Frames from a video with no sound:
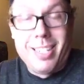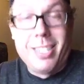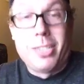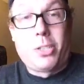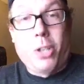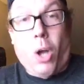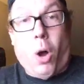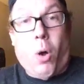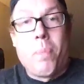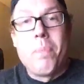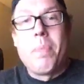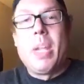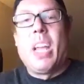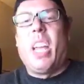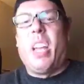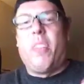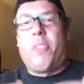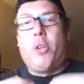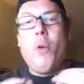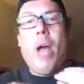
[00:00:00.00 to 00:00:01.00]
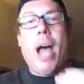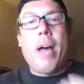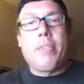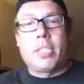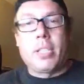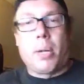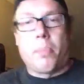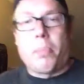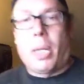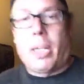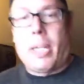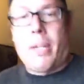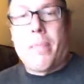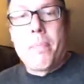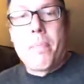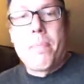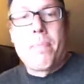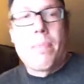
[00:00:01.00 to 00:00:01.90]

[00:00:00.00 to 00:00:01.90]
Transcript: So if you have somebody